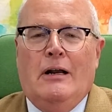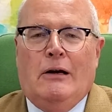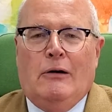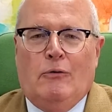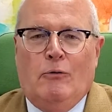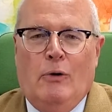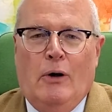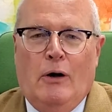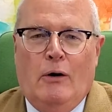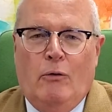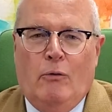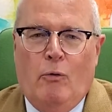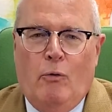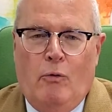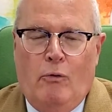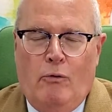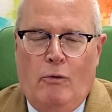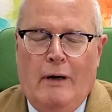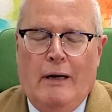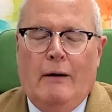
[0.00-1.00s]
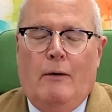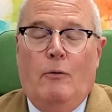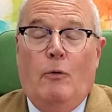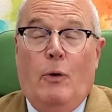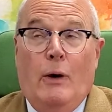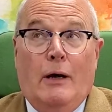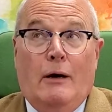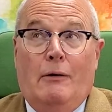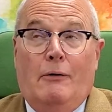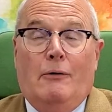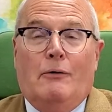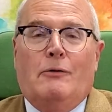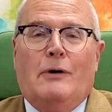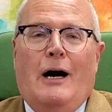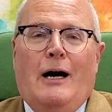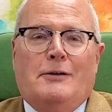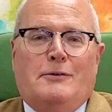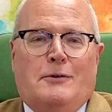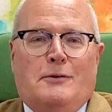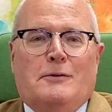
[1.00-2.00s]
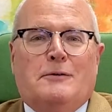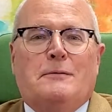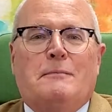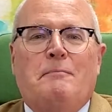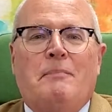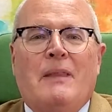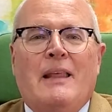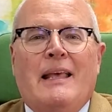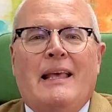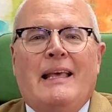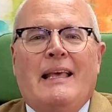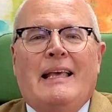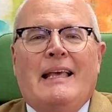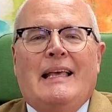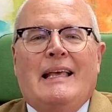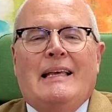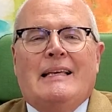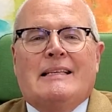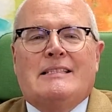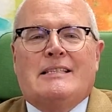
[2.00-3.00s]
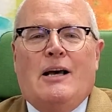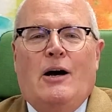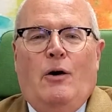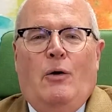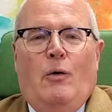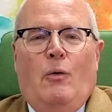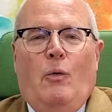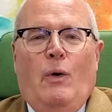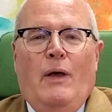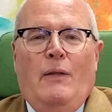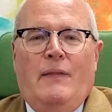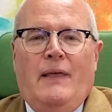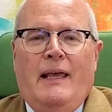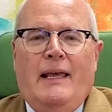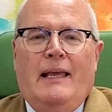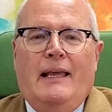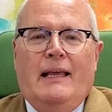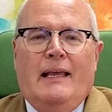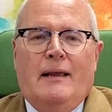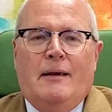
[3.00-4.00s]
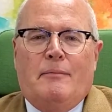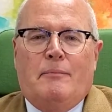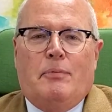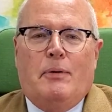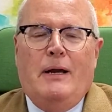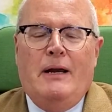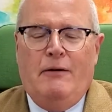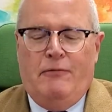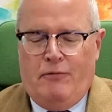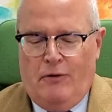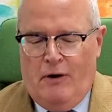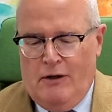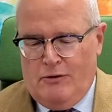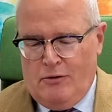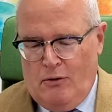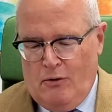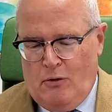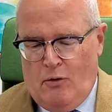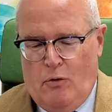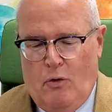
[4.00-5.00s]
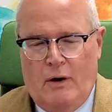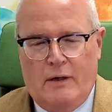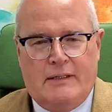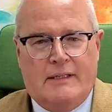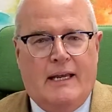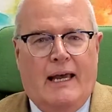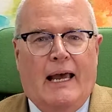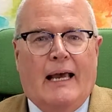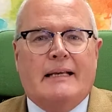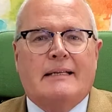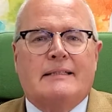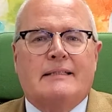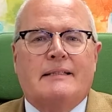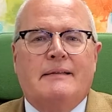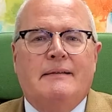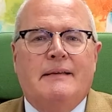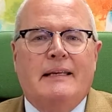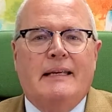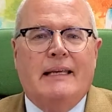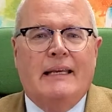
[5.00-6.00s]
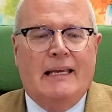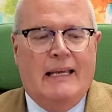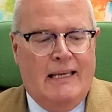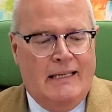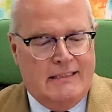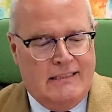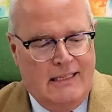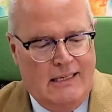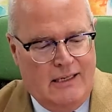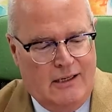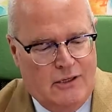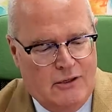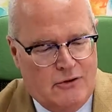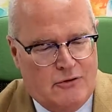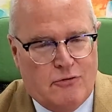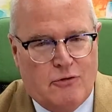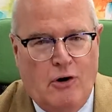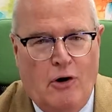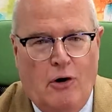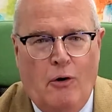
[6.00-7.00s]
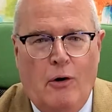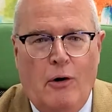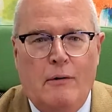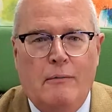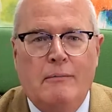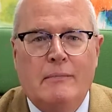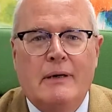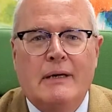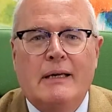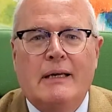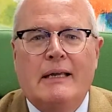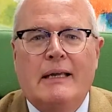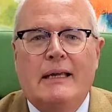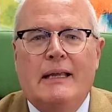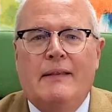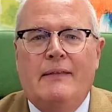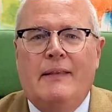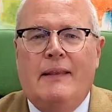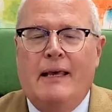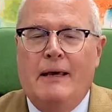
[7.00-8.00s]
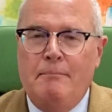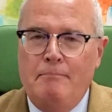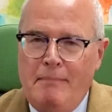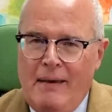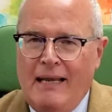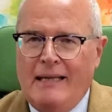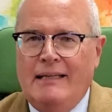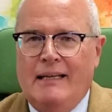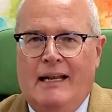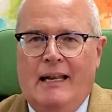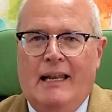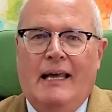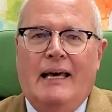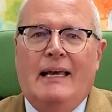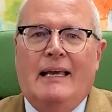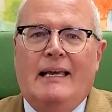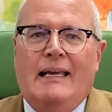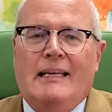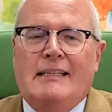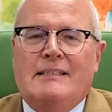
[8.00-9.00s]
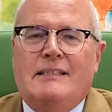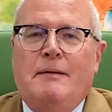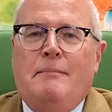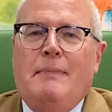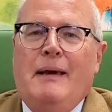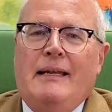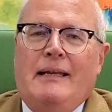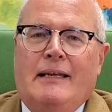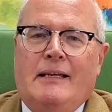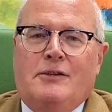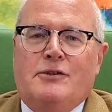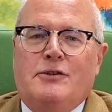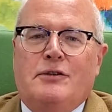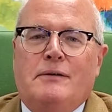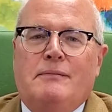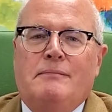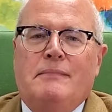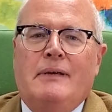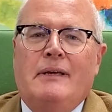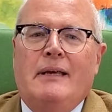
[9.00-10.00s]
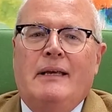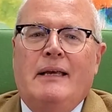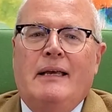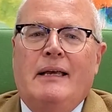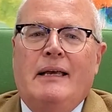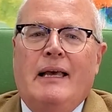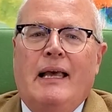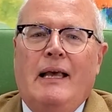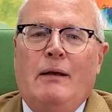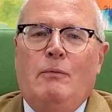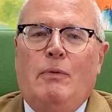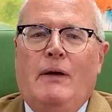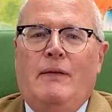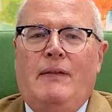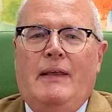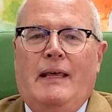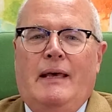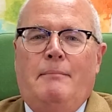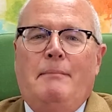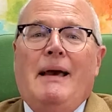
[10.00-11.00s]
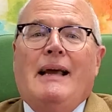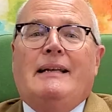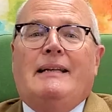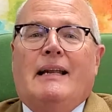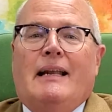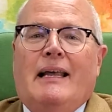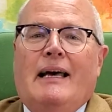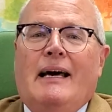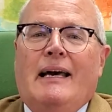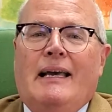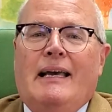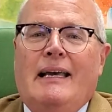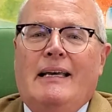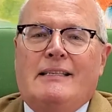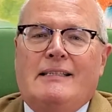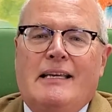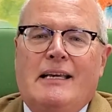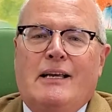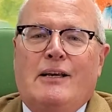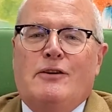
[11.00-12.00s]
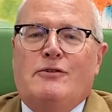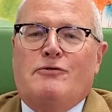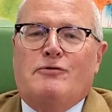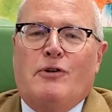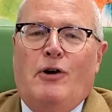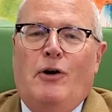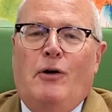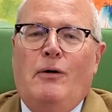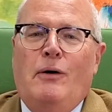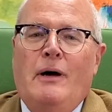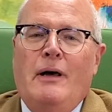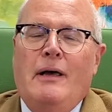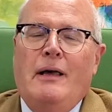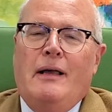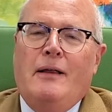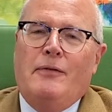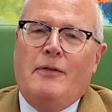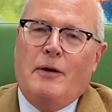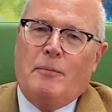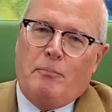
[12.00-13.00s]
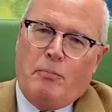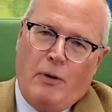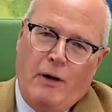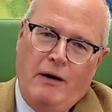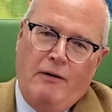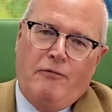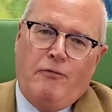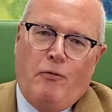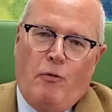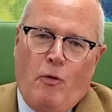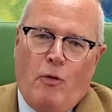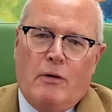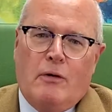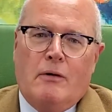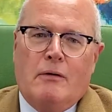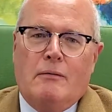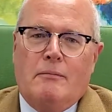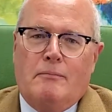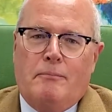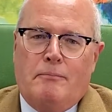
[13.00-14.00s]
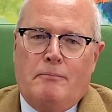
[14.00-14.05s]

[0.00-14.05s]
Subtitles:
Will Rogers. So when the prefrontal cortex is in control, the amygdala is diminished. And when the amygdala is in control, the prefrontal